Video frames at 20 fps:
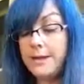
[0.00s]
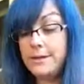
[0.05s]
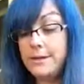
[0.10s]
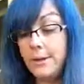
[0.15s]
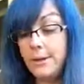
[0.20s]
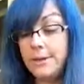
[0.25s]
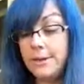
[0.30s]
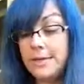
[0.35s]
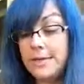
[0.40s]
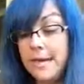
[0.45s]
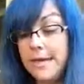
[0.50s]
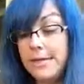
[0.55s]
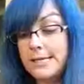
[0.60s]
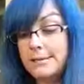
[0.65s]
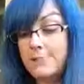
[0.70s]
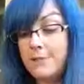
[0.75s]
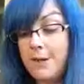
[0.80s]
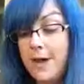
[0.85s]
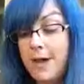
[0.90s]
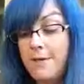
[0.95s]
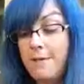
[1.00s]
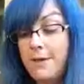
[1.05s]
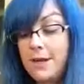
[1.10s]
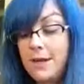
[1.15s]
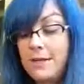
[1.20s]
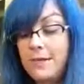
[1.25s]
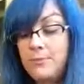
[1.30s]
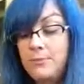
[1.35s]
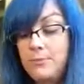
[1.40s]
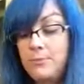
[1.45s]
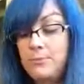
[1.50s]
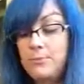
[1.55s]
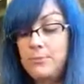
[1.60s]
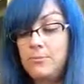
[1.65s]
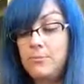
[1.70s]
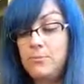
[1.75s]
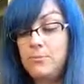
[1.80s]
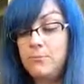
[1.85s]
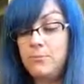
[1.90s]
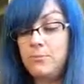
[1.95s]
don't have any
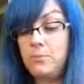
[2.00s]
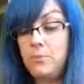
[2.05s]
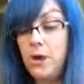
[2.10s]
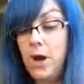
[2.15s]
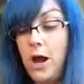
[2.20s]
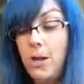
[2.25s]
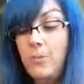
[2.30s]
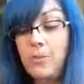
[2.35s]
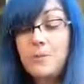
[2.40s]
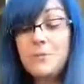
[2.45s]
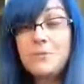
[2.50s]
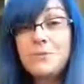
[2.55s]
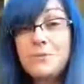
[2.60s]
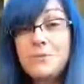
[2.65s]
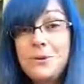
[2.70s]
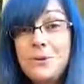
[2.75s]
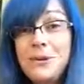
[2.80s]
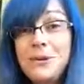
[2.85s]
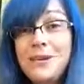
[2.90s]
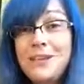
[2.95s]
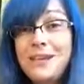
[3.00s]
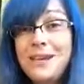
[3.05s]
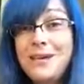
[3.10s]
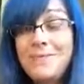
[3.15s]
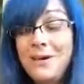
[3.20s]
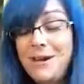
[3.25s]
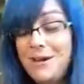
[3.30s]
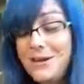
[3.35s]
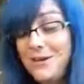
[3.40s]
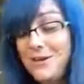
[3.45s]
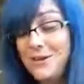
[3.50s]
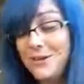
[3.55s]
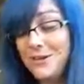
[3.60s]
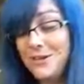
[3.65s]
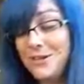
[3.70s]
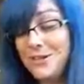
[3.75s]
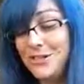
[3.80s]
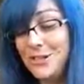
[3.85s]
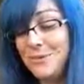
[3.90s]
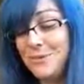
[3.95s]
problems with them. I know they're
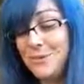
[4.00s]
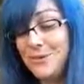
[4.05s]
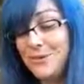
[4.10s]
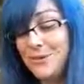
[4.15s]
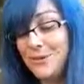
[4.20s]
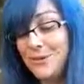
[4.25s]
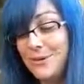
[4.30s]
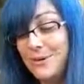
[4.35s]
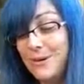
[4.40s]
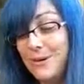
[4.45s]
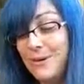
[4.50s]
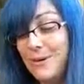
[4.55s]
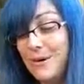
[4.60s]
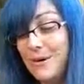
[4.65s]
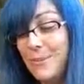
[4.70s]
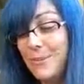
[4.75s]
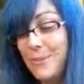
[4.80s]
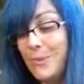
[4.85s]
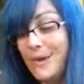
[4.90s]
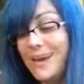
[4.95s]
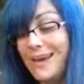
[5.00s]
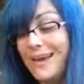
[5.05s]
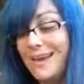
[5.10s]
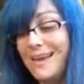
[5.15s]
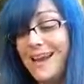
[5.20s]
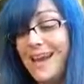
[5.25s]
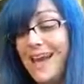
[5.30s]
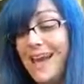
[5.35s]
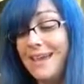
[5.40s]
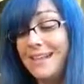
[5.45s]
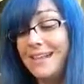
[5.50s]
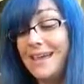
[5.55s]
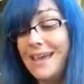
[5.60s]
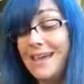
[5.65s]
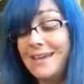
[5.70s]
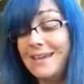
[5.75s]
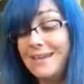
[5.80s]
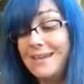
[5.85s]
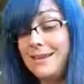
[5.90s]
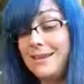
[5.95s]
a cheaper sort of yarn, but I like
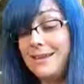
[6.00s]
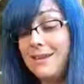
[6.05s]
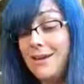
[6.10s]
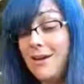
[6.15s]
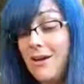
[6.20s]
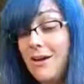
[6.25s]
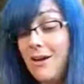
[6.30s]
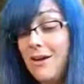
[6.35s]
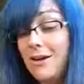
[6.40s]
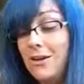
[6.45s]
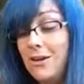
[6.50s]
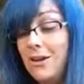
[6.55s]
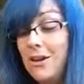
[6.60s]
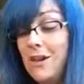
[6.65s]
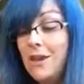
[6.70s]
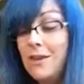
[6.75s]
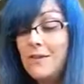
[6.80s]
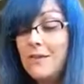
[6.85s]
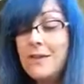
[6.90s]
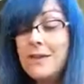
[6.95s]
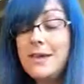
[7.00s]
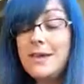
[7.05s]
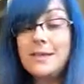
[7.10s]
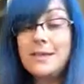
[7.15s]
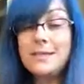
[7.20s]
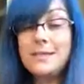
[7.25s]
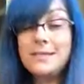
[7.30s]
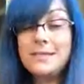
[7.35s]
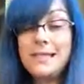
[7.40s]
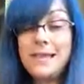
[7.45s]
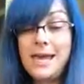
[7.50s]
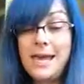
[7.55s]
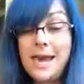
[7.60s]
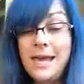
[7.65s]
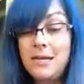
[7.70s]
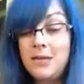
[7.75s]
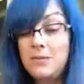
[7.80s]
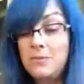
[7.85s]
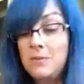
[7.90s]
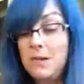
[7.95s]
the yarn. The yellow is a
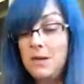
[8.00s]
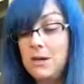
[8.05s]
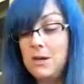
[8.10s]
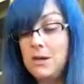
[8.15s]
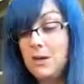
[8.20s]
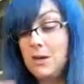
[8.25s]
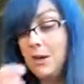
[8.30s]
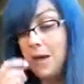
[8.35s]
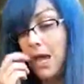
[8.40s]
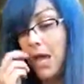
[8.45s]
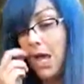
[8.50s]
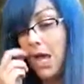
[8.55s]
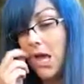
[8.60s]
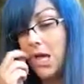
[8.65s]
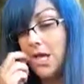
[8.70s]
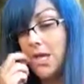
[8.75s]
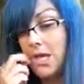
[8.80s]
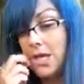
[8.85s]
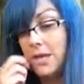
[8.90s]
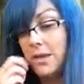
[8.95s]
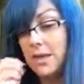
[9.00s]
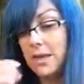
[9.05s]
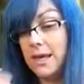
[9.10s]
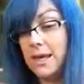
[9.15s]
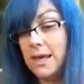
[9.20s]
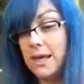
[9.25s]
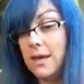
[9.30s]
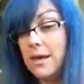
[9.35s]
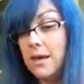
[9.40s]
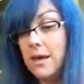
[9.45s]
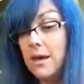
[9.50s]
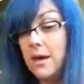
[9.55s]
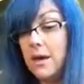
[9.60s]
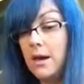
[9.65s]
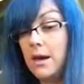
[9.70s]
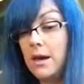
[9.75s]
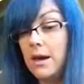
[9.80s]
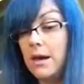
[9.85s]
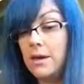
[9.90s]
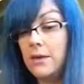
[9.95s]
cashmere and the
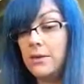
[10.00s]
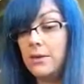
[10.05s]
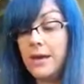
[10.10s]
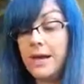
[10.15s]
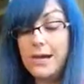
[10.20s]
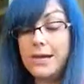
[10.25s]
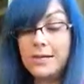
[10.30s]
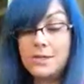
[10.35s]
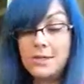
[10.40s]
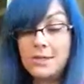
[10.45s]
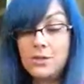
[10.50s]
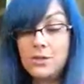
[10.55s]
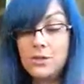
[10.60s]
gray is a